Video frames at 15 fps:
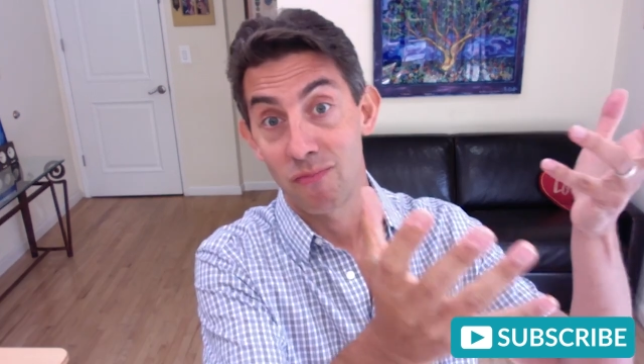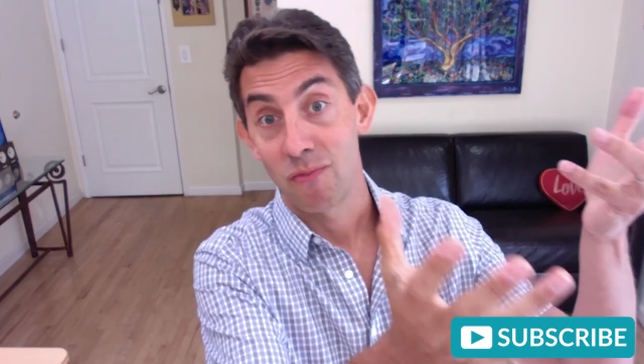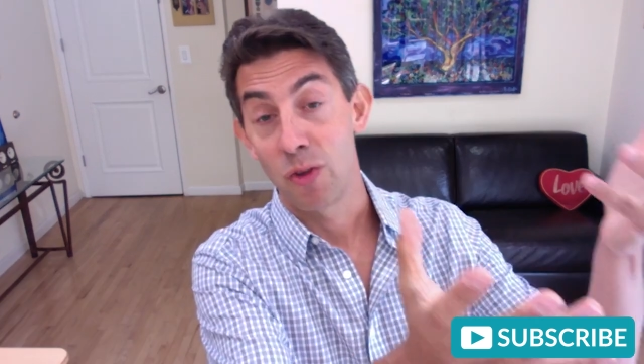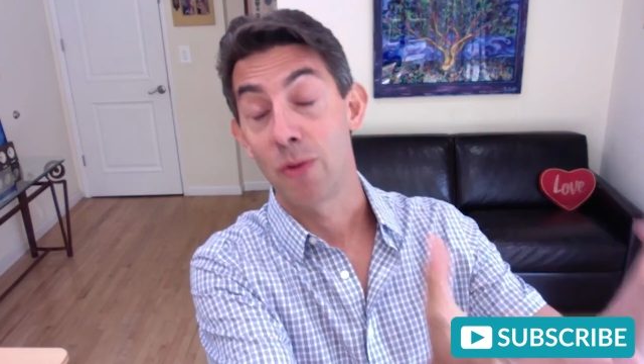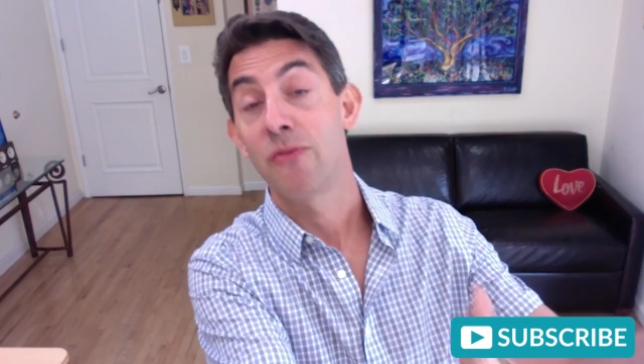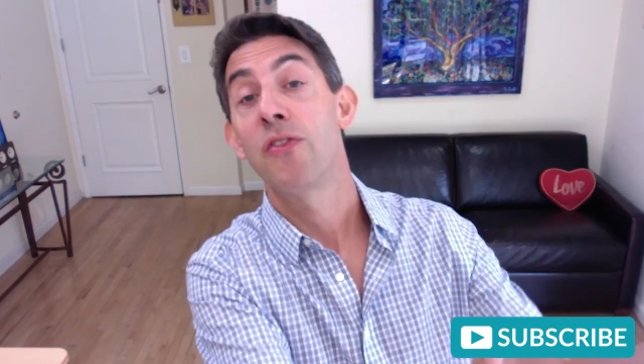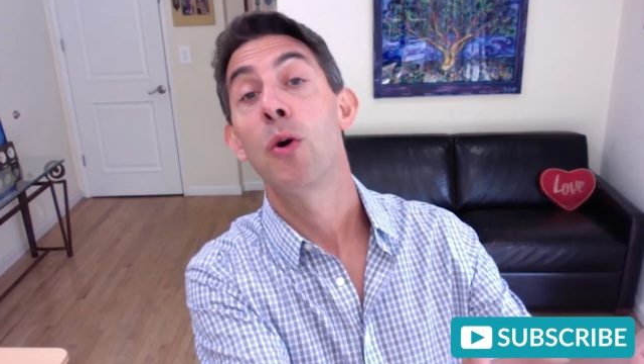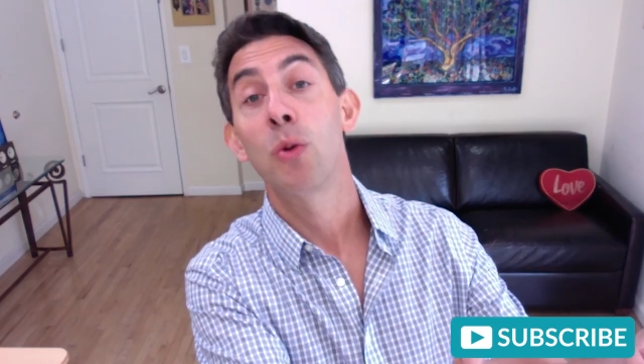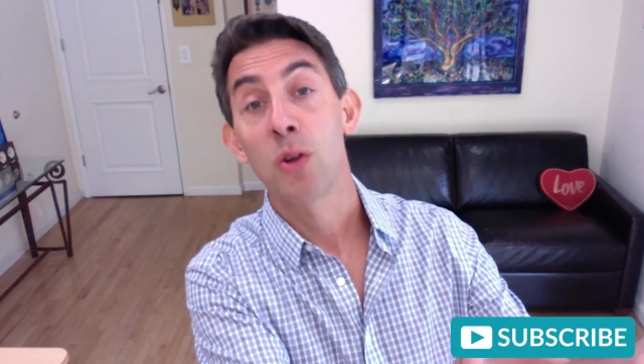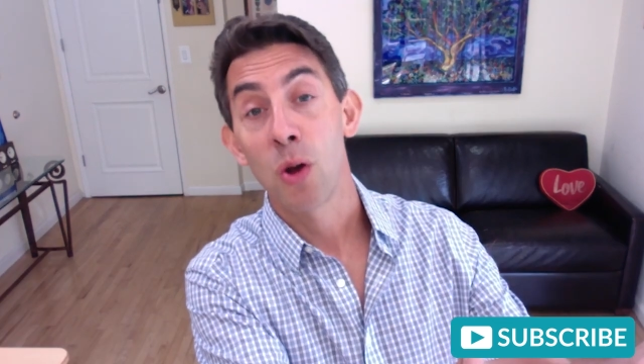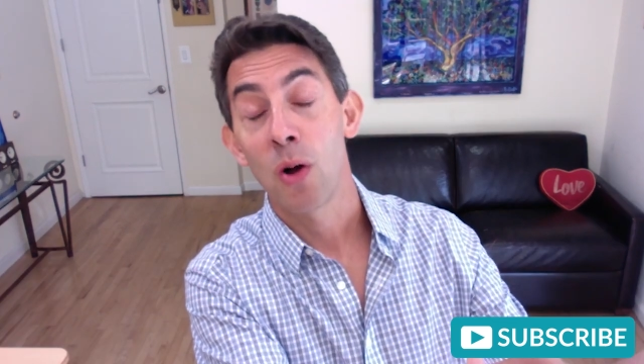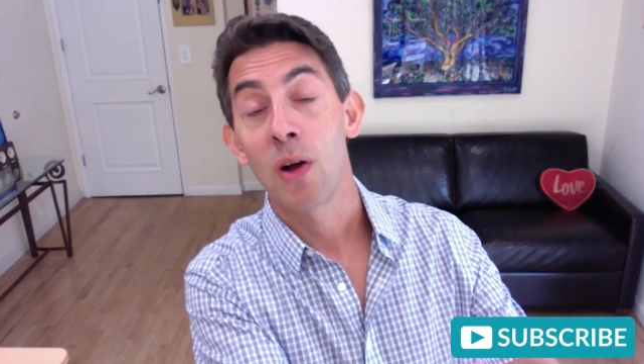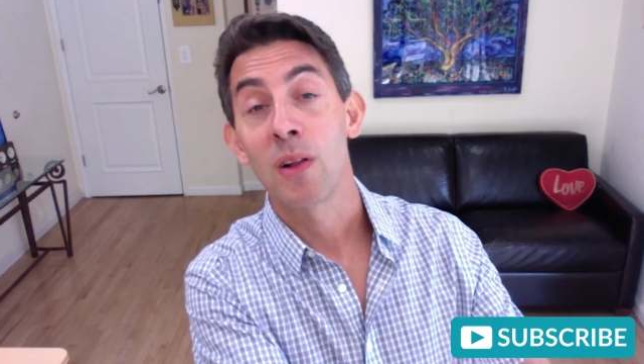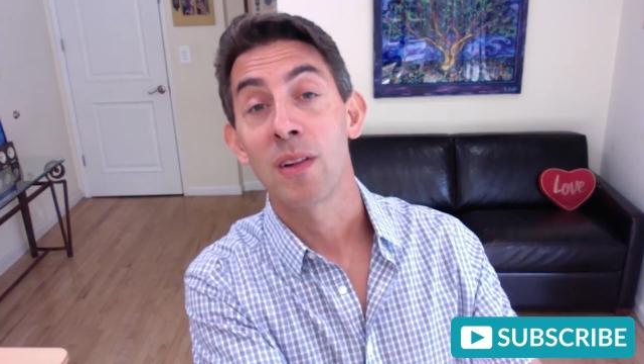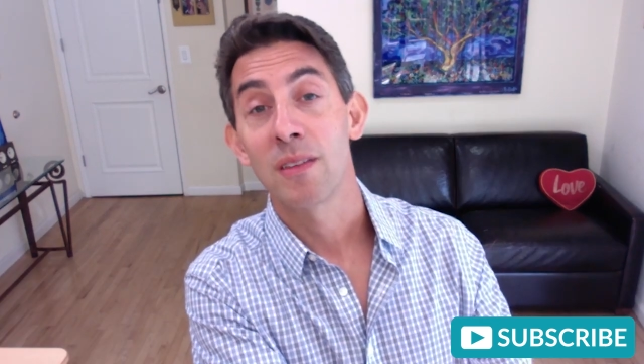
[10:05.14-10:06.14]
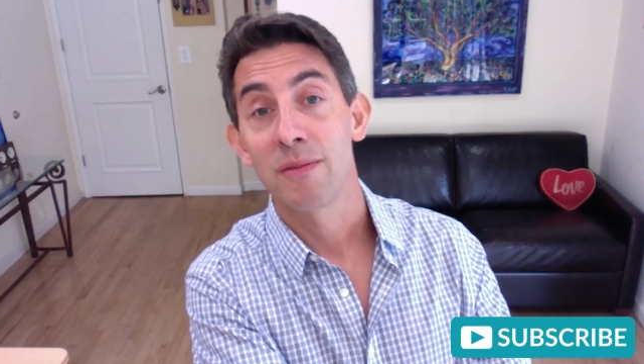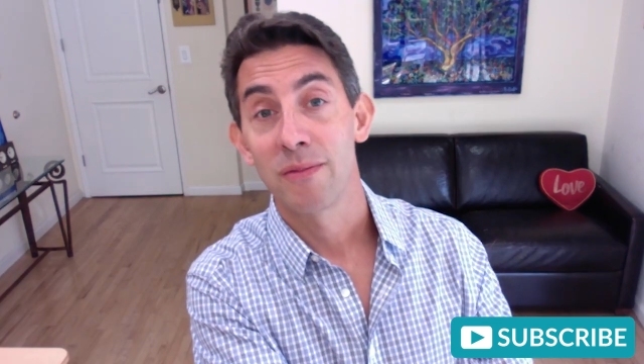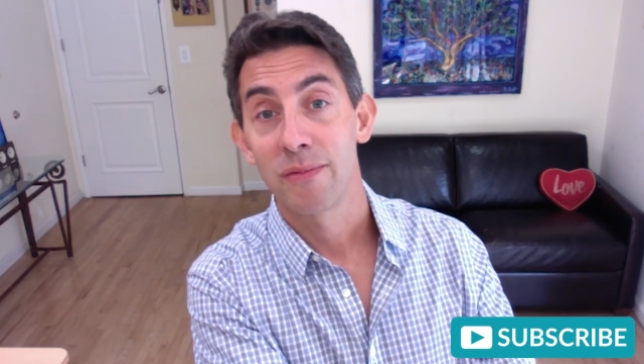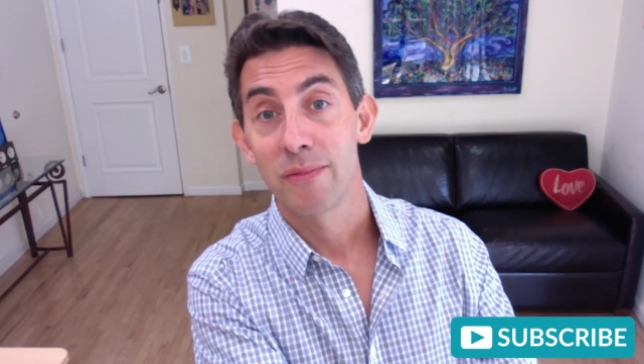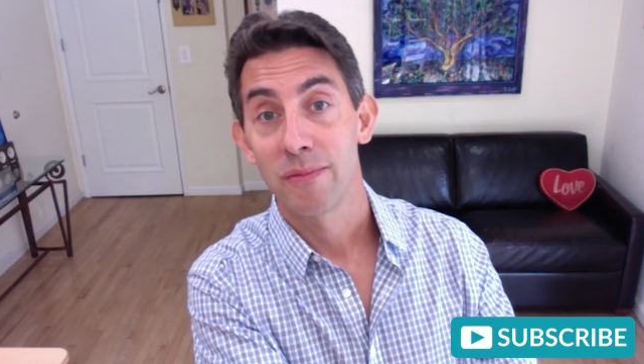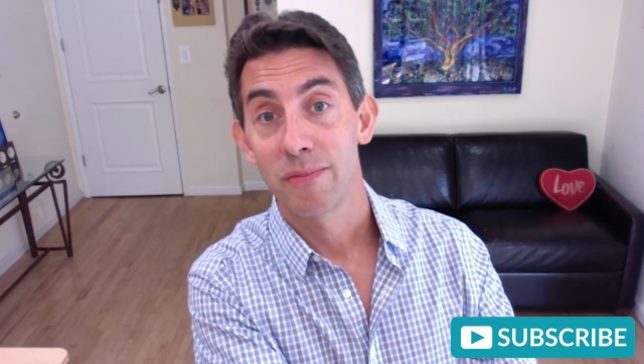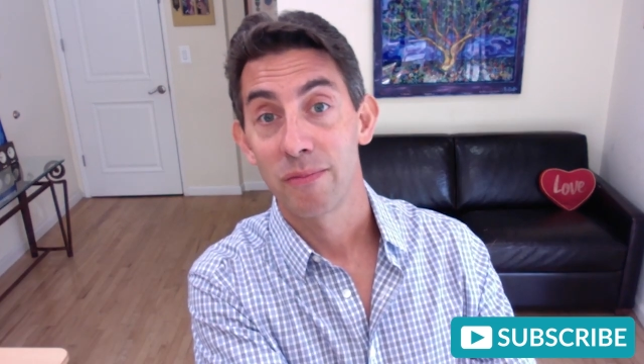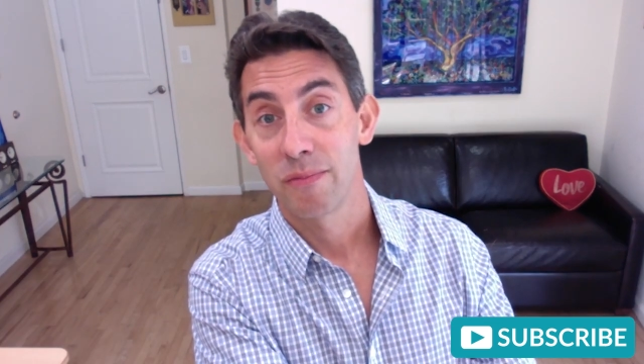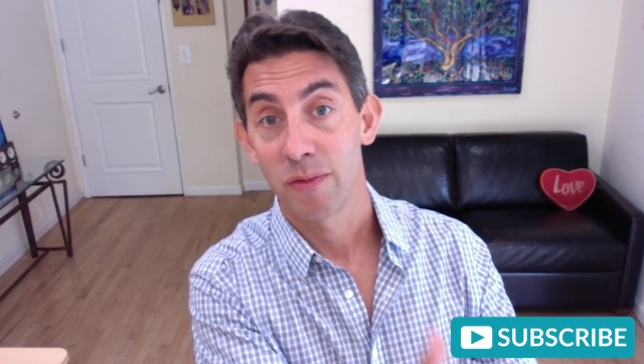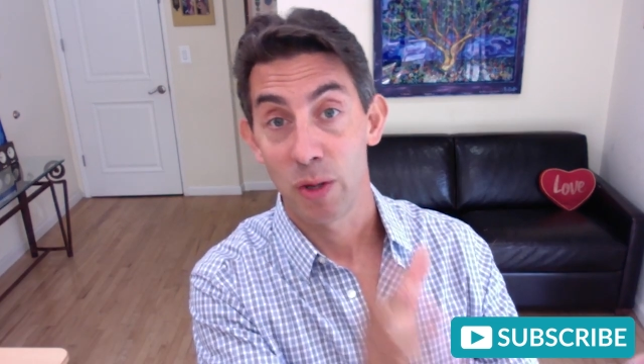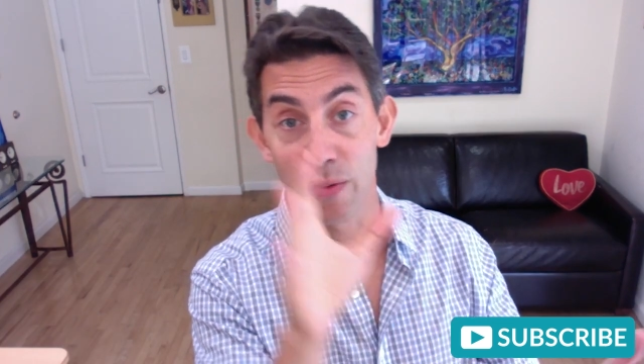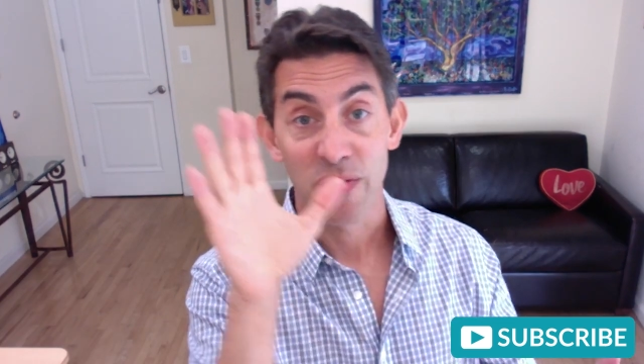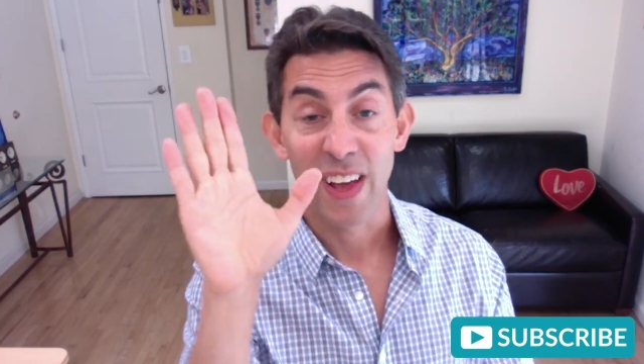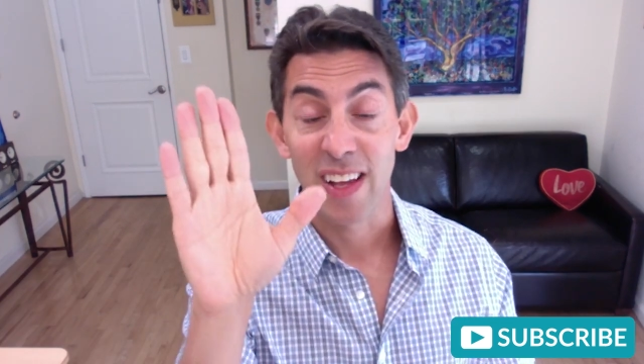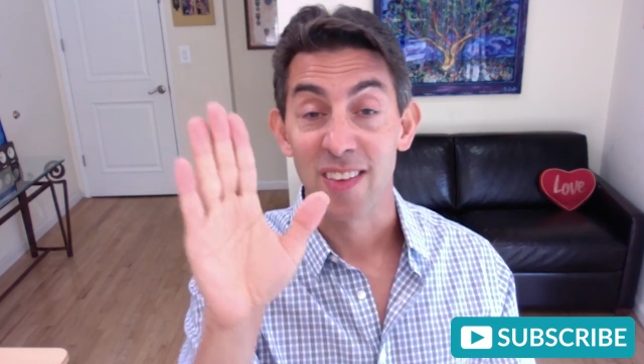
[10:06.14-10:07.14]
Your phone call,
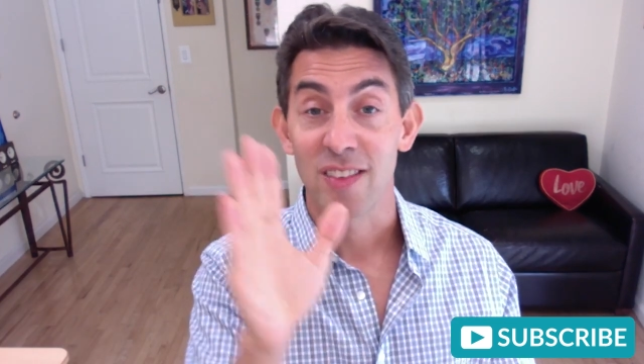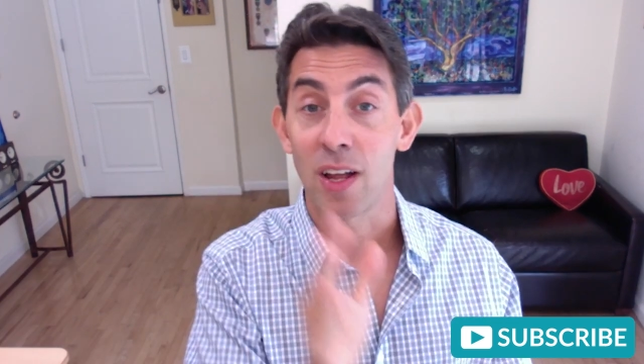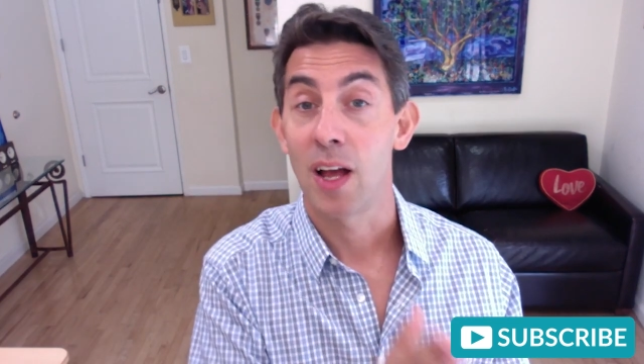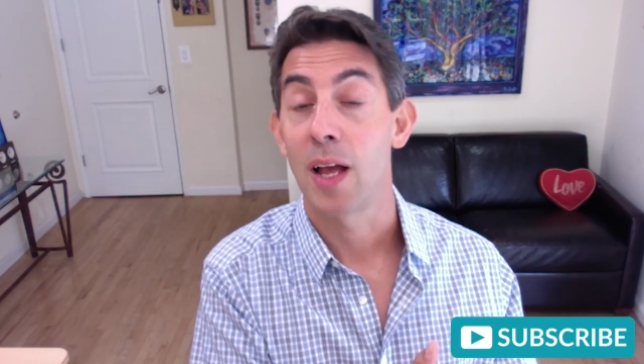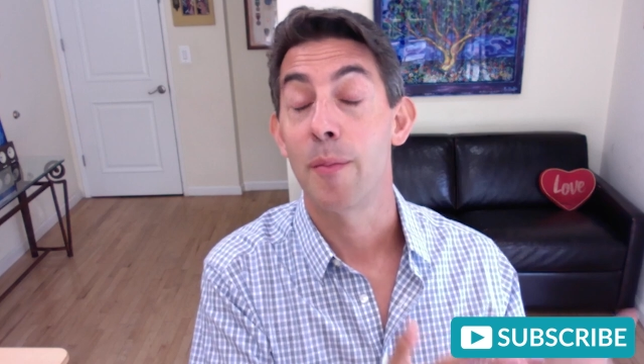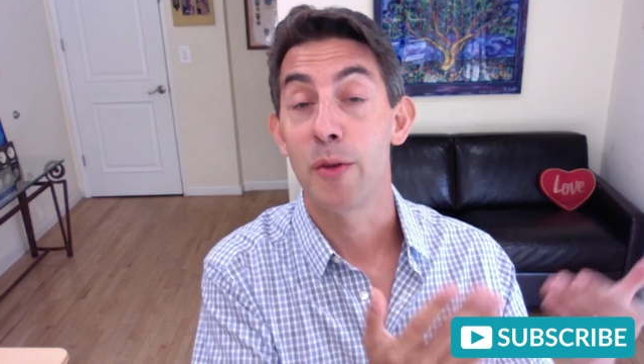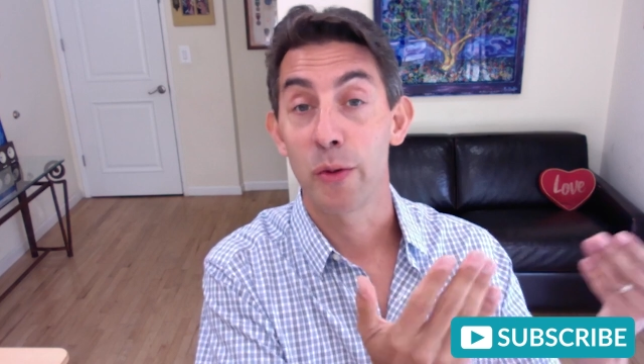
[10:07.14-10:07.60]
your FaceTime,